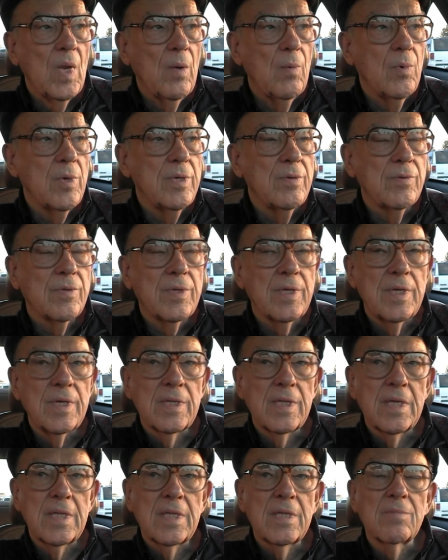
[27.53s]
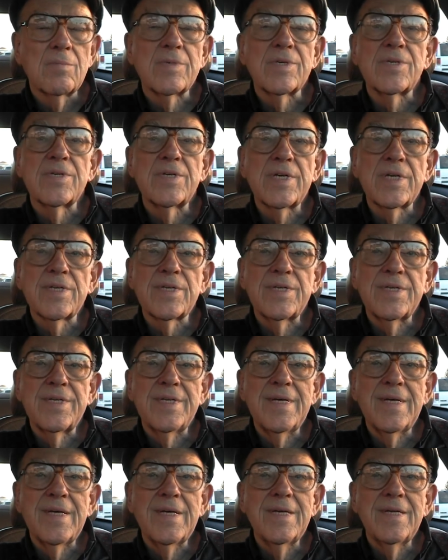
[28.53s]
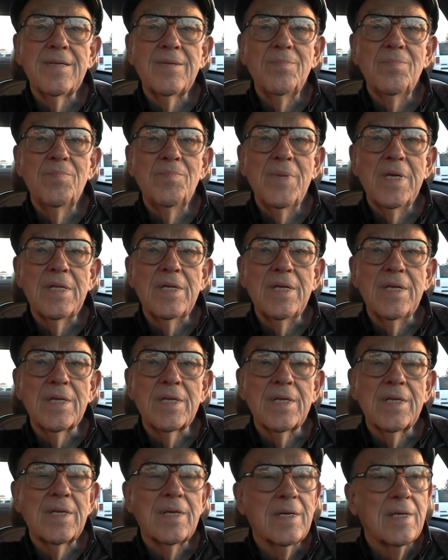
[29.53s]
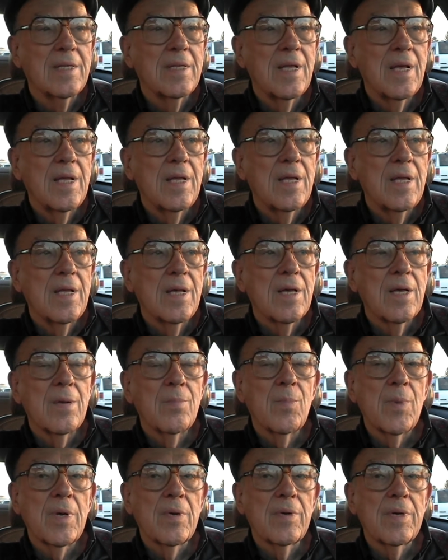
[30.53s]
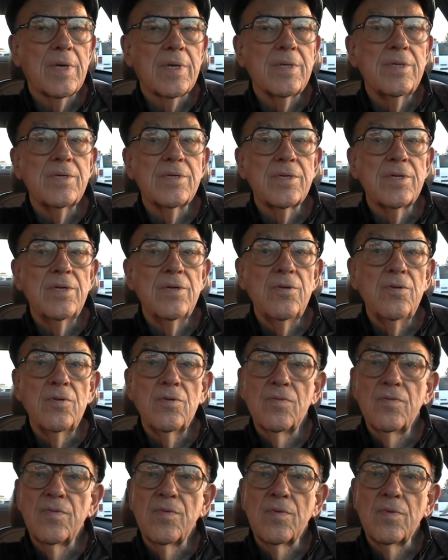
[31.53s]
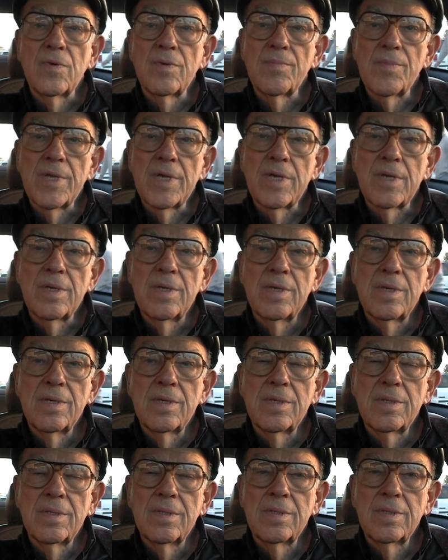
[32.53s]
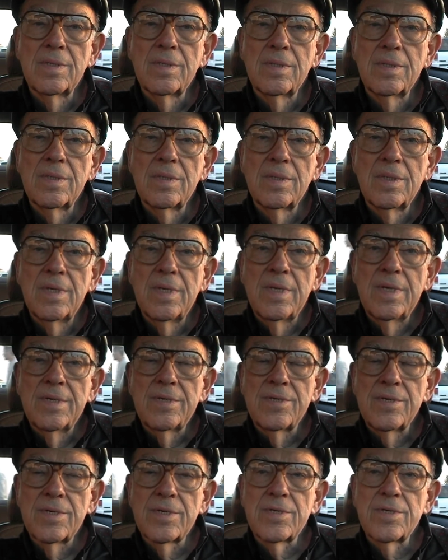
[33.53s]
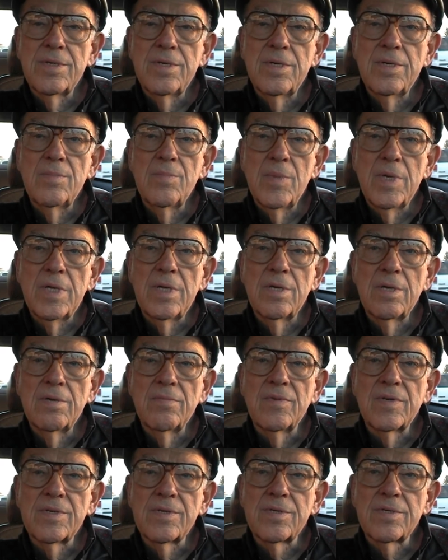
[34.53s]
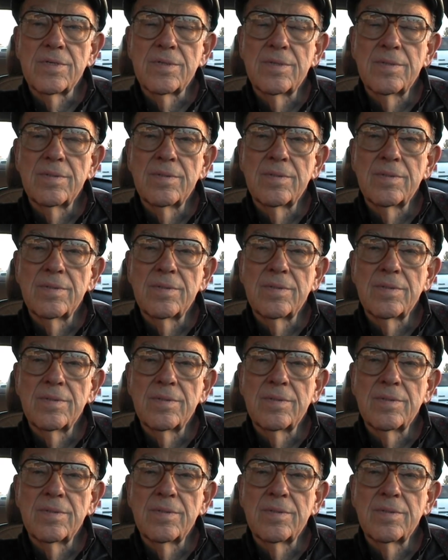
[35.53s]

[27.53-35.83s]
When you think that there were 16 million Americans in uniform then, 16 million of us.